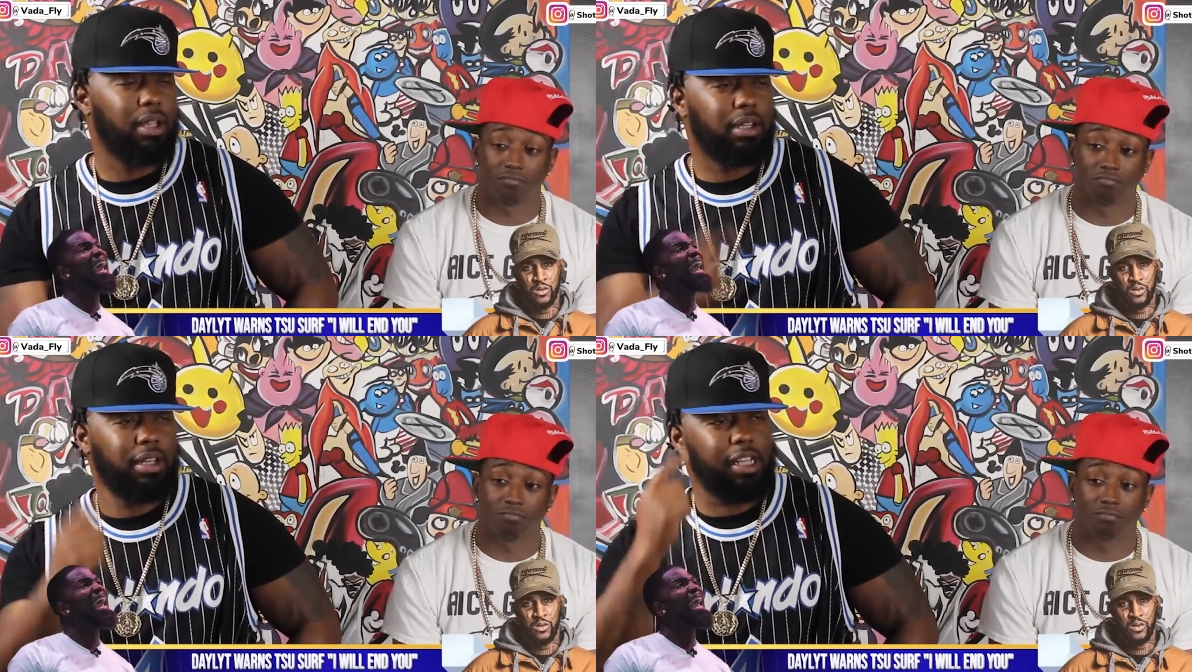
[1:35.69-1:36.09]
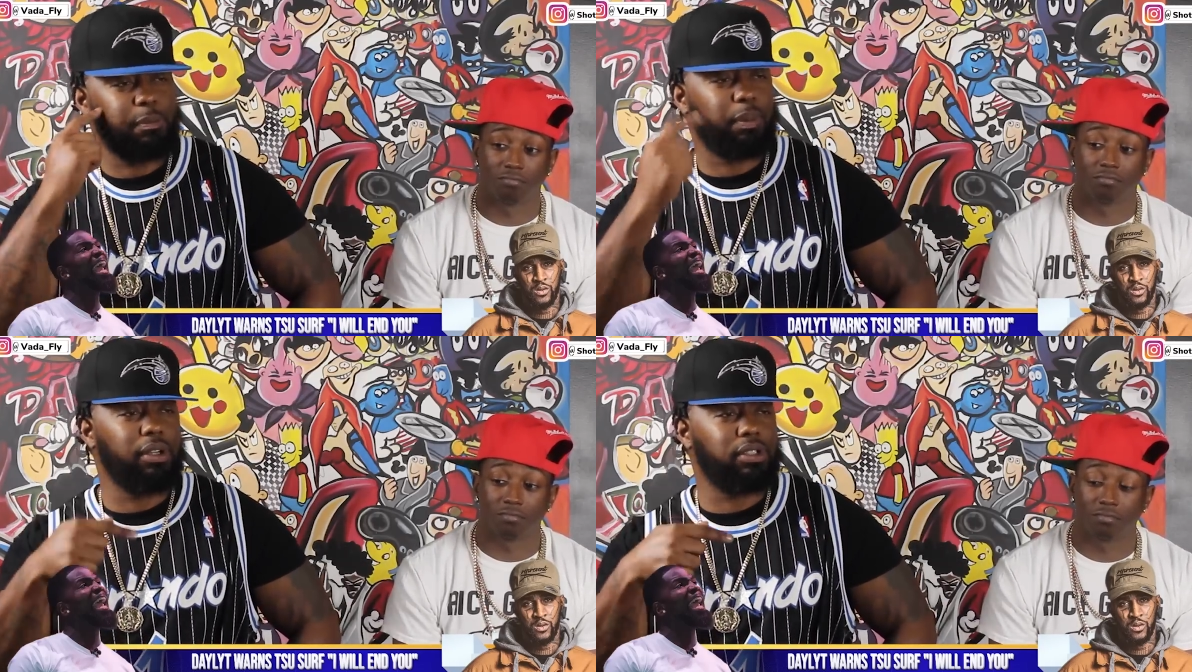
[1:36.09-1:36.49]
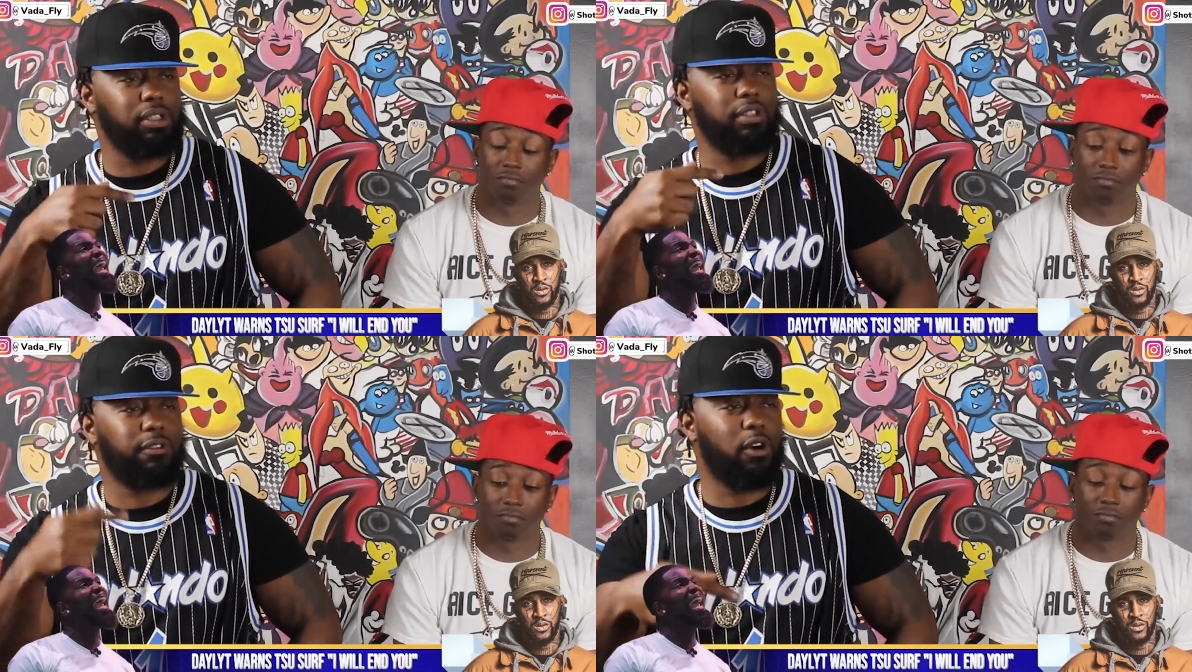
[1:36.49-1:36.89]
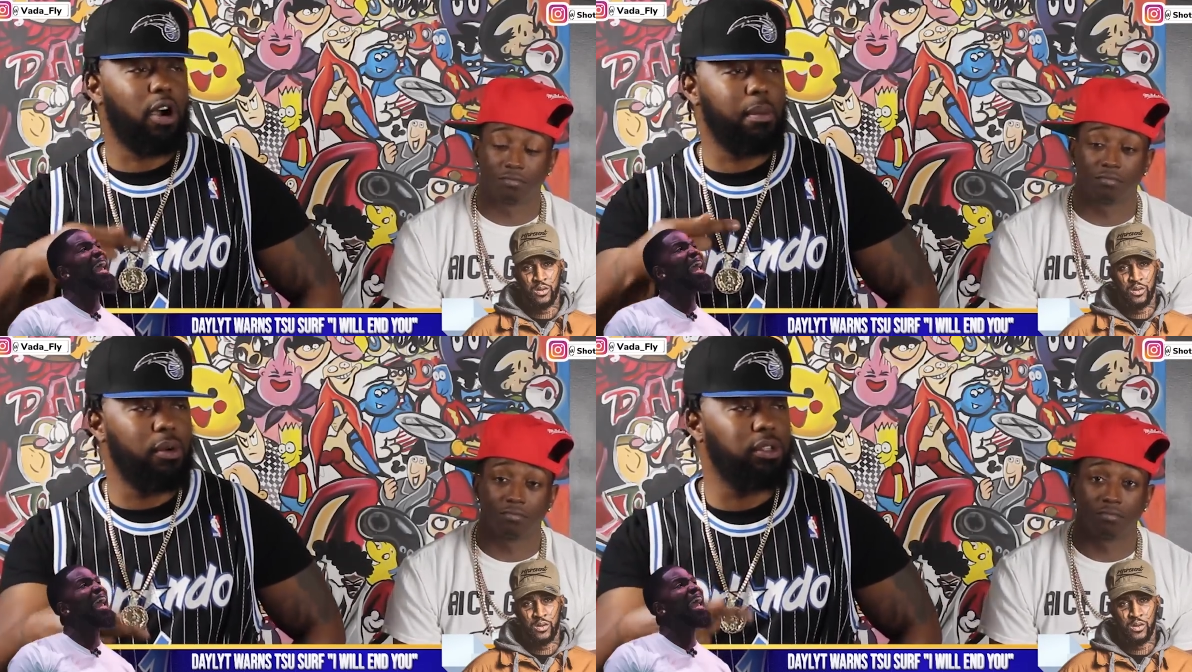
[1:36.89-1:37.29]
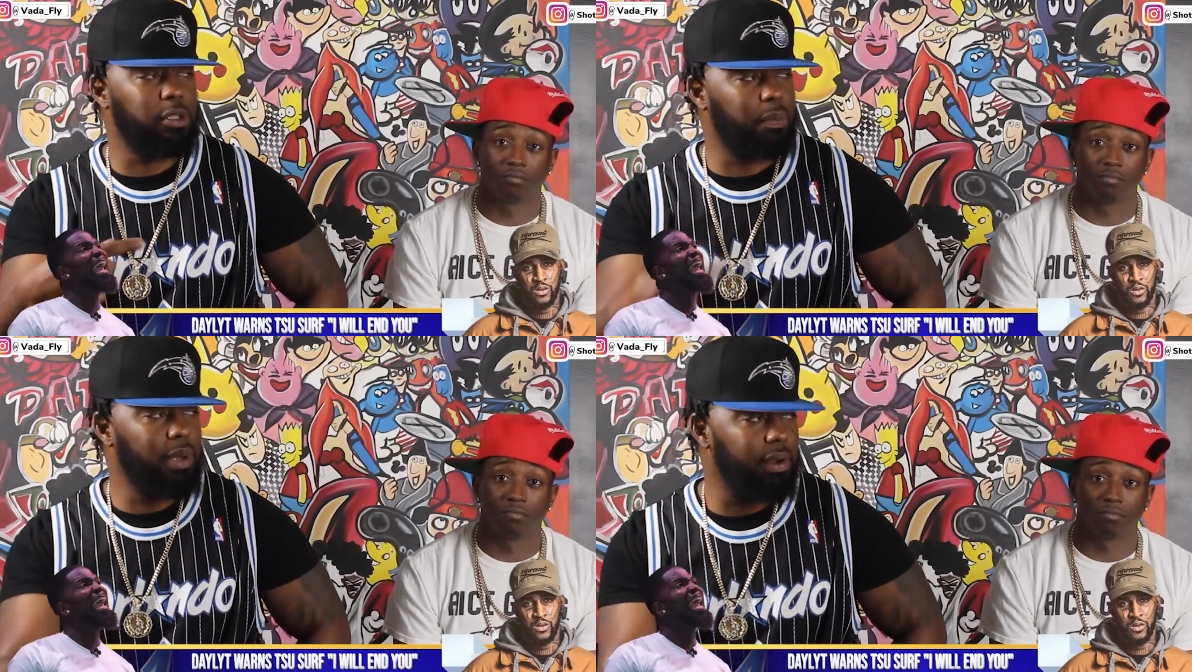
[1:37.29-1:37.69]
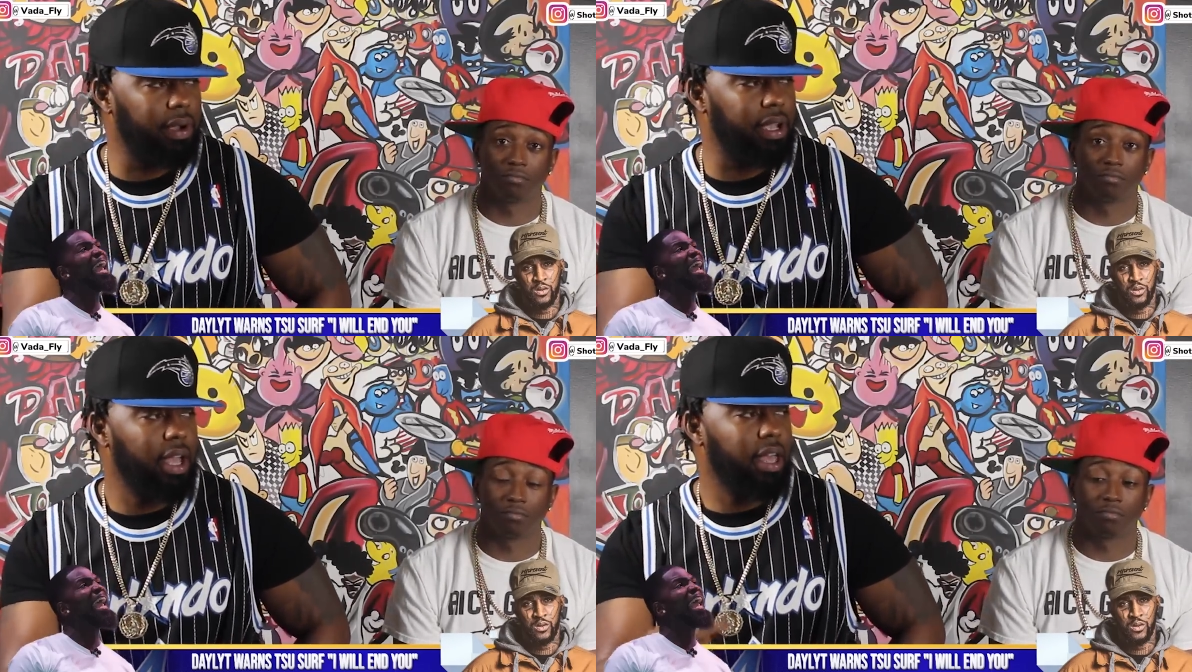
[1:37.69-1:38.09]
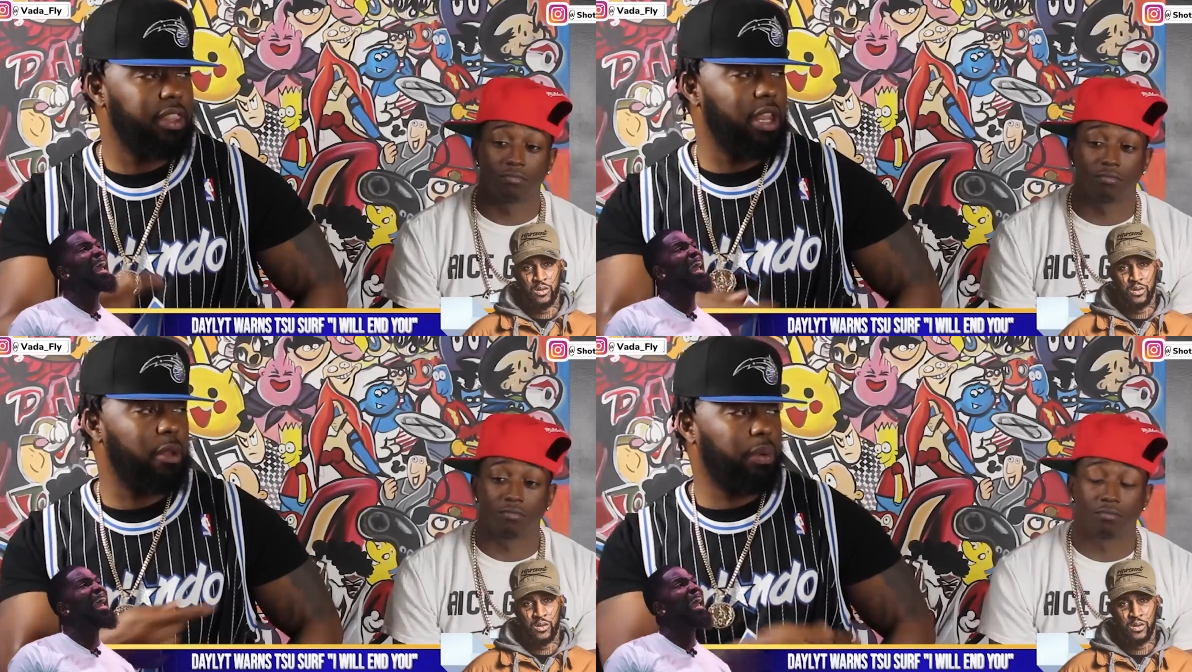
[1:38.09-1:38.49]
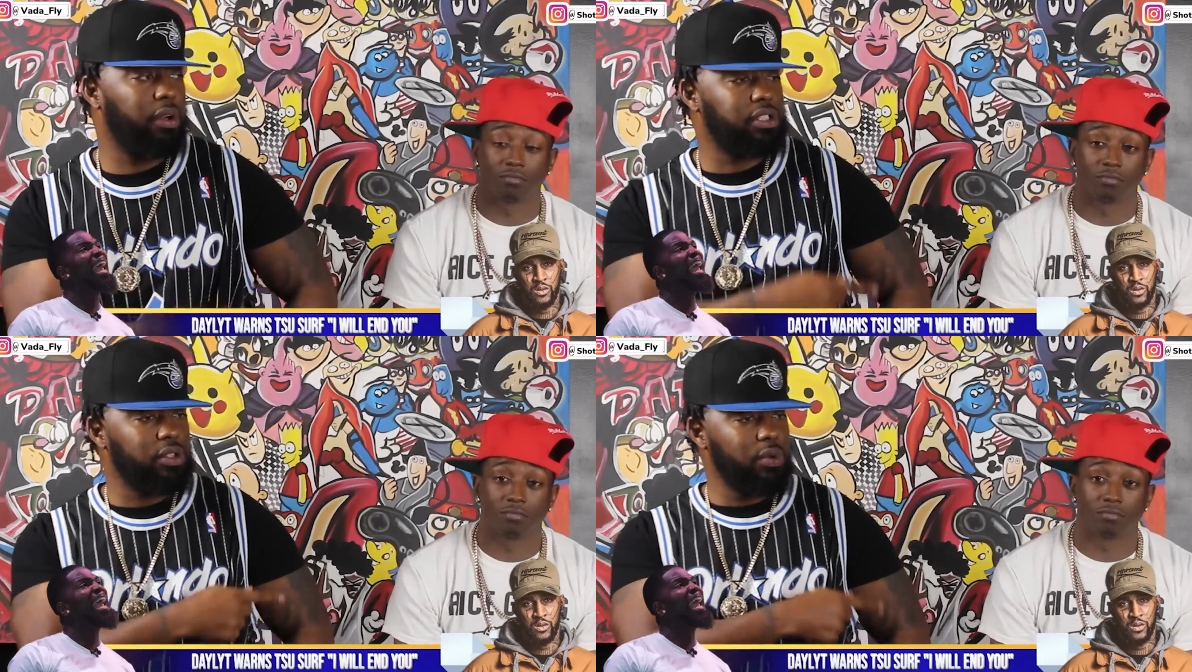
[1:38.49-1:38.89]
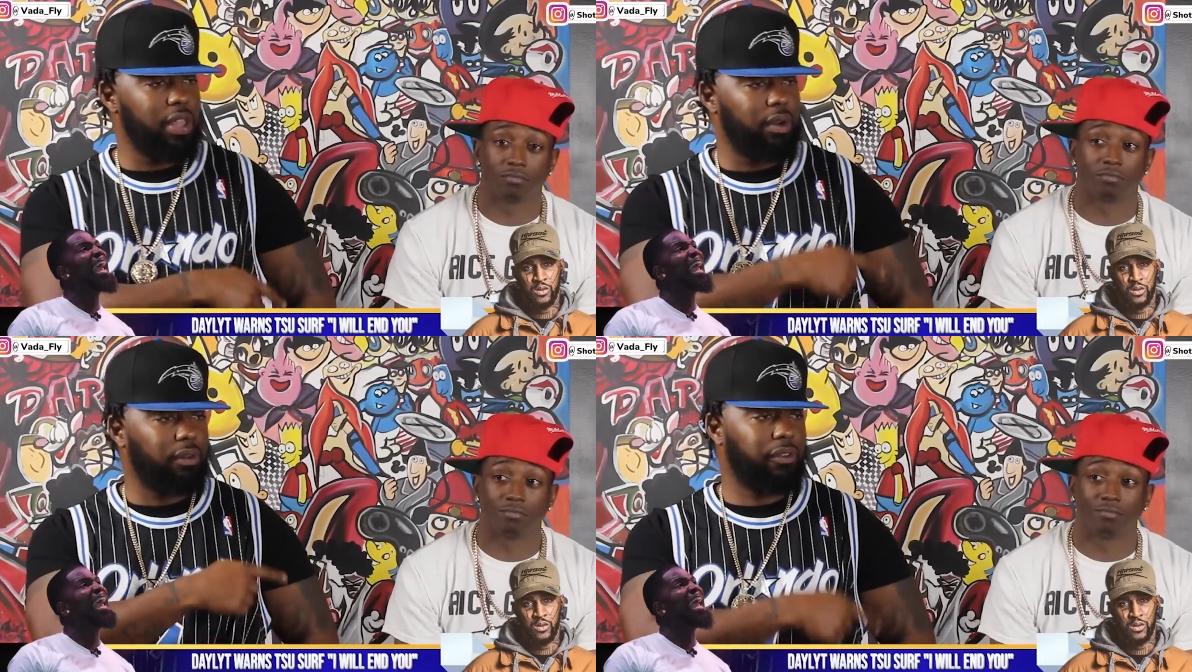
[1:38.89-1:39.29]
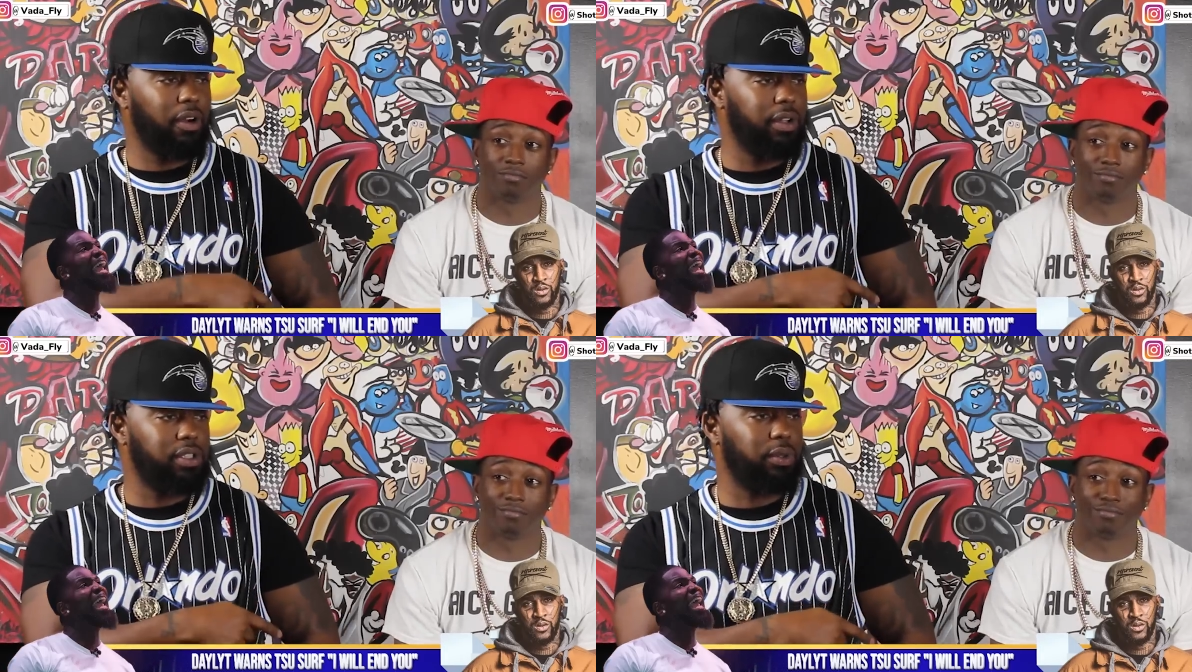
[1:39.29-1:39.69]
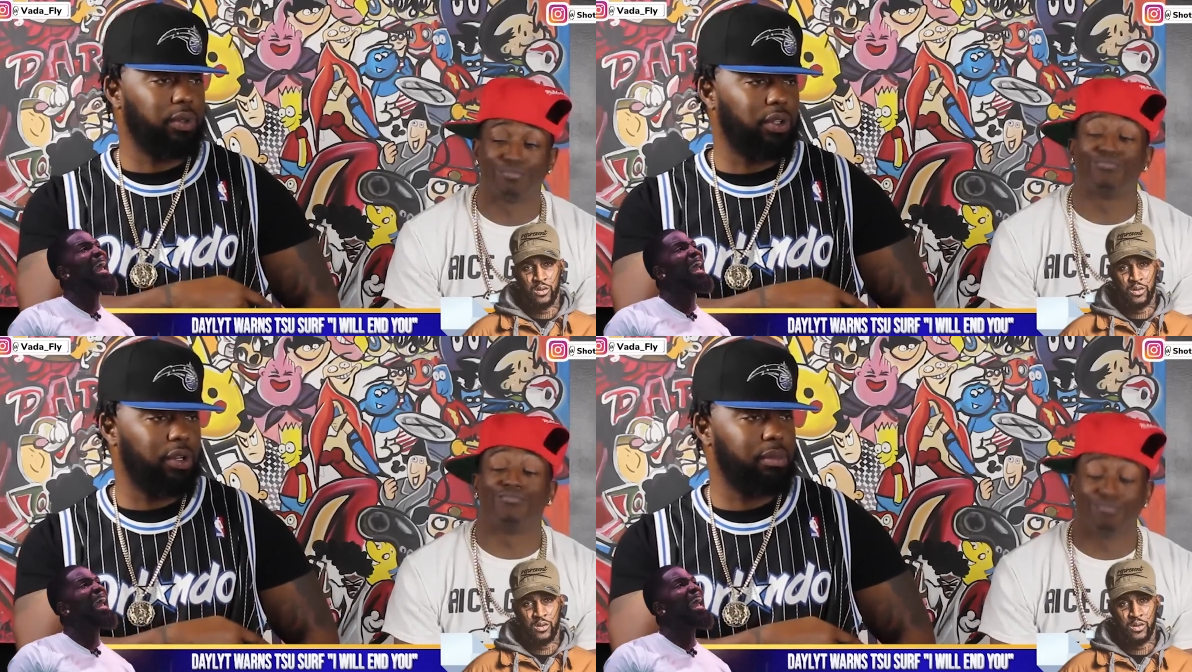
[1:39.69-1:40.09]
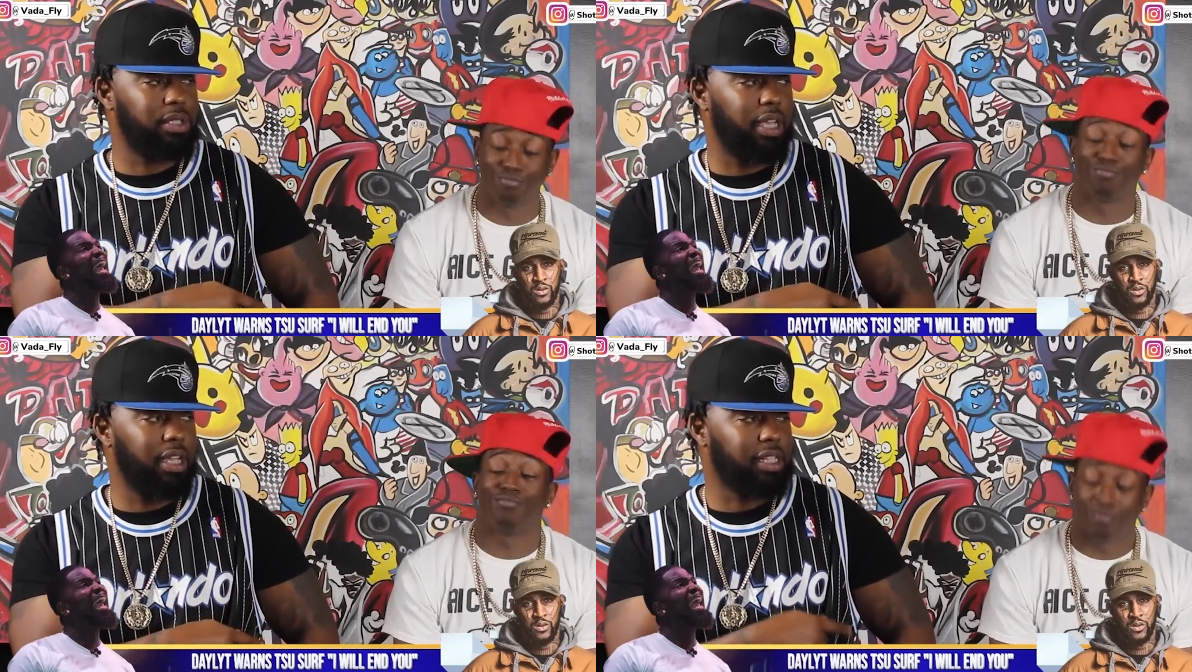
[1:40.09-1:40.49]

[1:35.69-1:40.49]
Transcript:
Speaker 1: this person is far more superior than the person who they're referring to. You know what I'm saying?